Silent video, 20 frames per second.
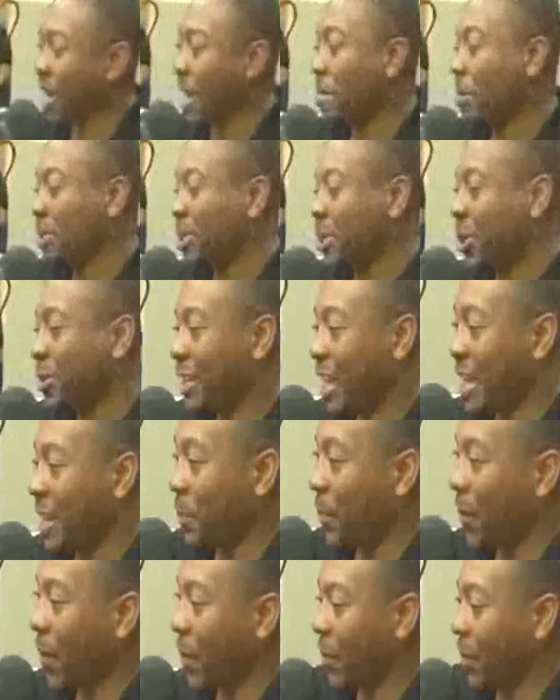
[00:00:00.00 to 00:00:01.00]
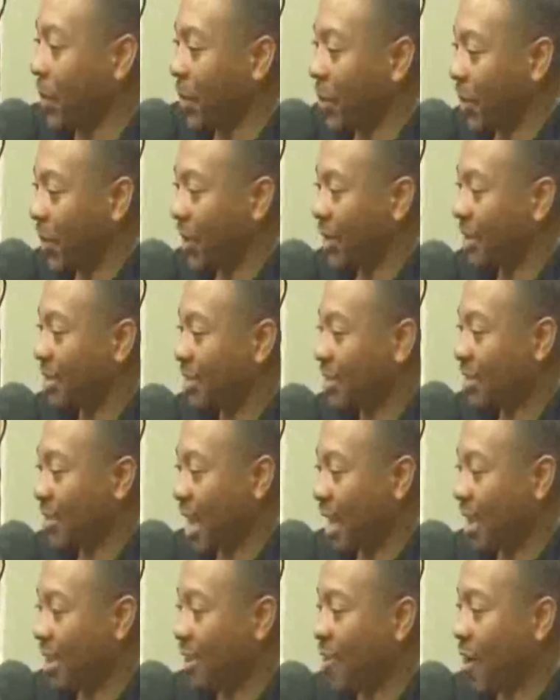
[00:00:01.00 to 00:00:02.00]
one episode that he put me on,
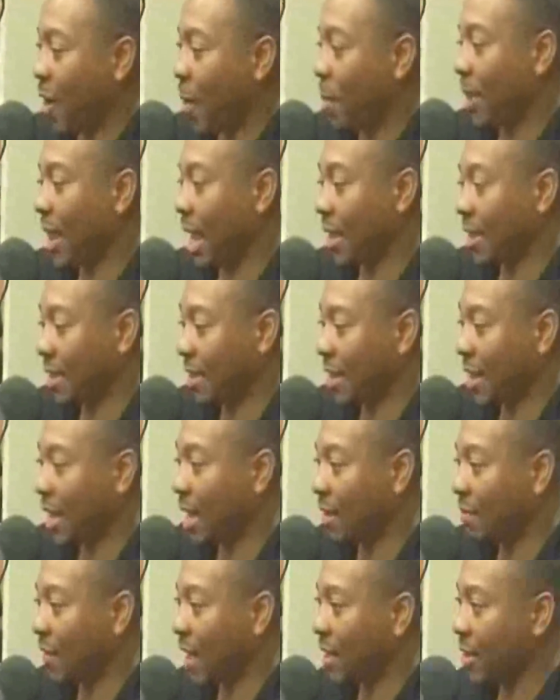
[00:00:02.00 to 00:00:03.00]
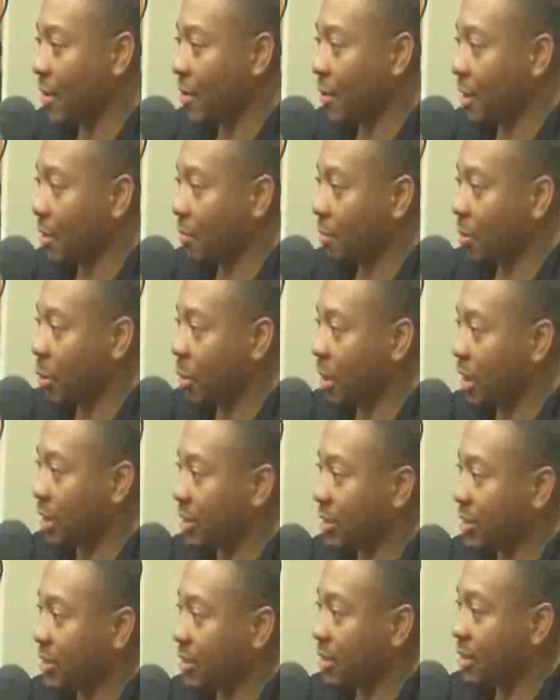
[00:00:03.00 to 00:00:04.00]
like, he called me like the day of, like, yo, come do
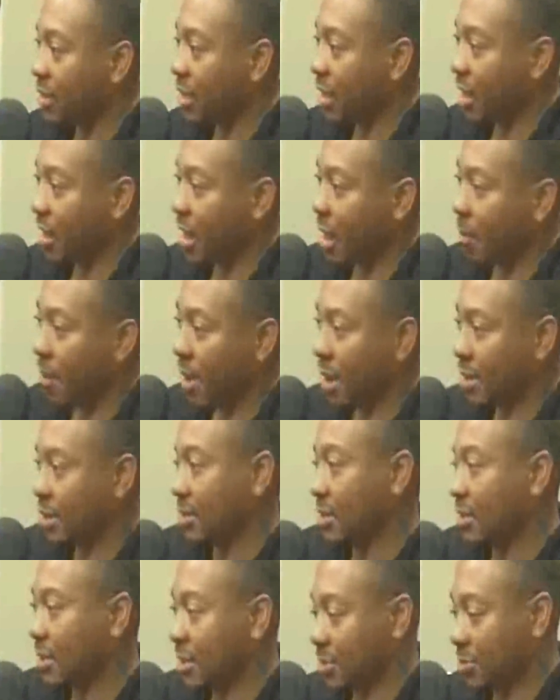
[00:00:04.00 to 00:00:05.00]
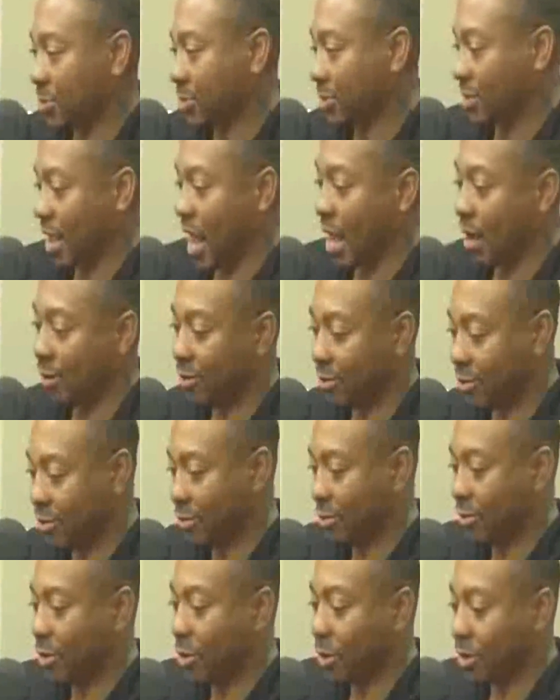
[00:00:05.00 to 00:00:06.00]
this. And I basically just was like
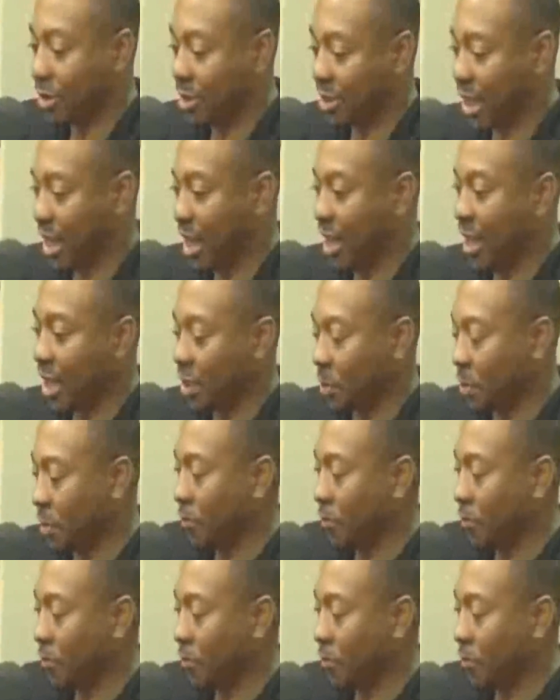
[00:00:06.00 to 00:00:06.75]
on stage